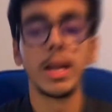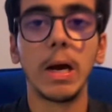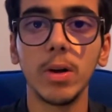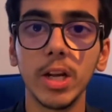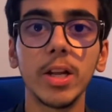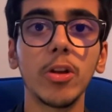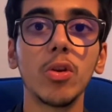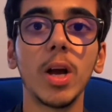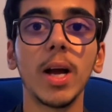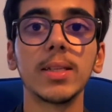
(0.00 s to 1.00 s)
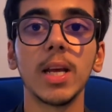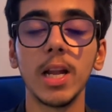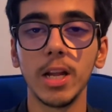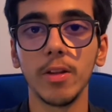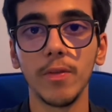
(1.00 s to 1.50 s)
Now, I did tell you guys
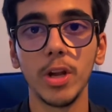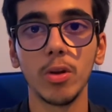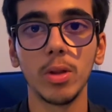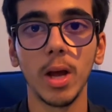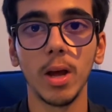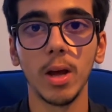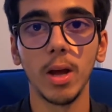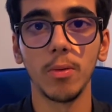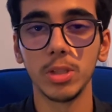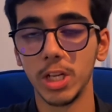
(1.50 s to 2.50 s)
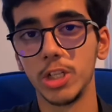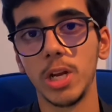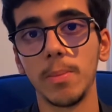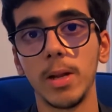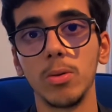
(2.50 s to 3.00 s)
early in the video that I was going to
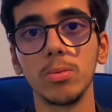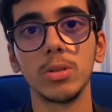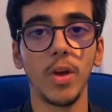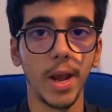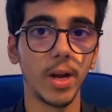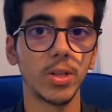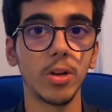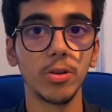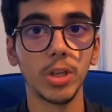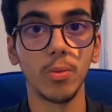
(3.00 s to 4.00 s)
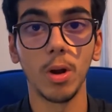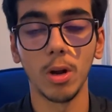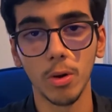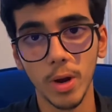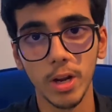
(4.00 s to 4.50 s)
share my notes for English literature, where I
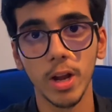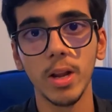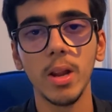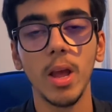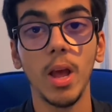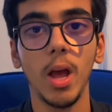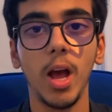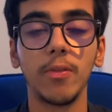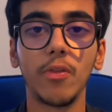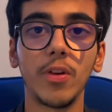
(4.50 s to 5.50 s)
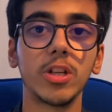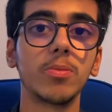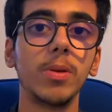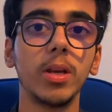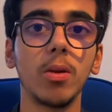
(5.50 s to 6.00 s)
got grade 9, and for French
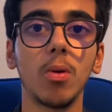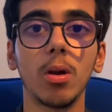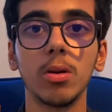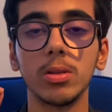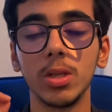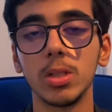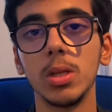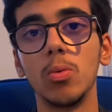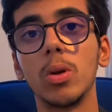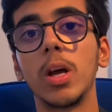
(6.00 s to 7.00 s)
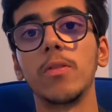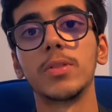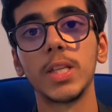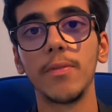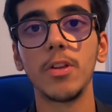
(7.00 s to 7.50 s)
speaking, where I got 61 out of
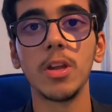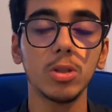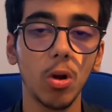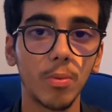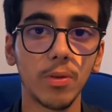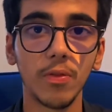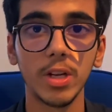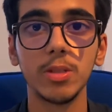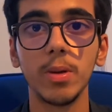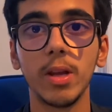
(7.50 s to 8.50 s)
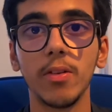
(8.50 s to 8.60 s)
70. Start off with French speaking